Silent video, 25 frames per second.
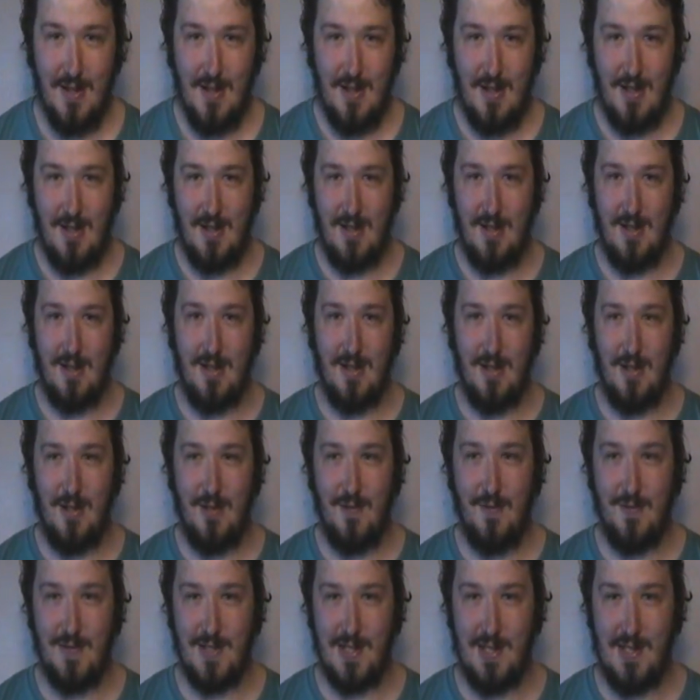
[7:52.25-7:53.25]

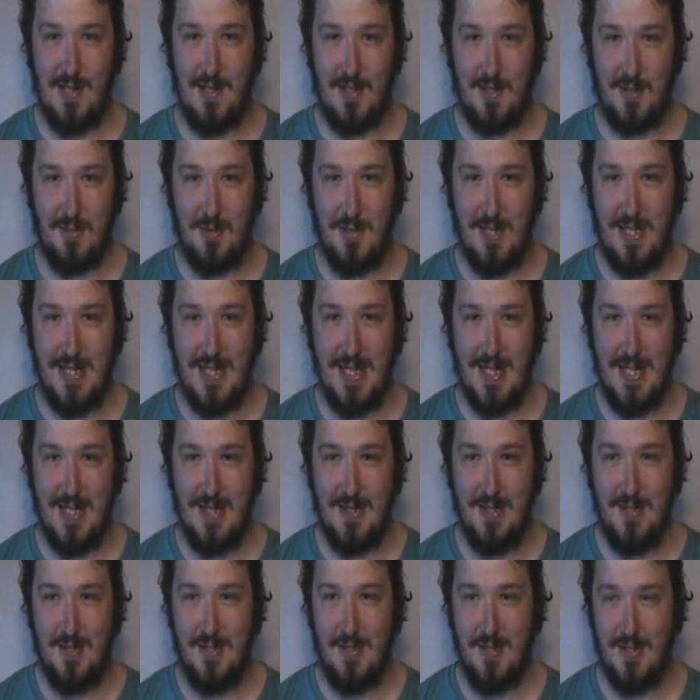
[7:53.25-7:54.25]
over the last weekend,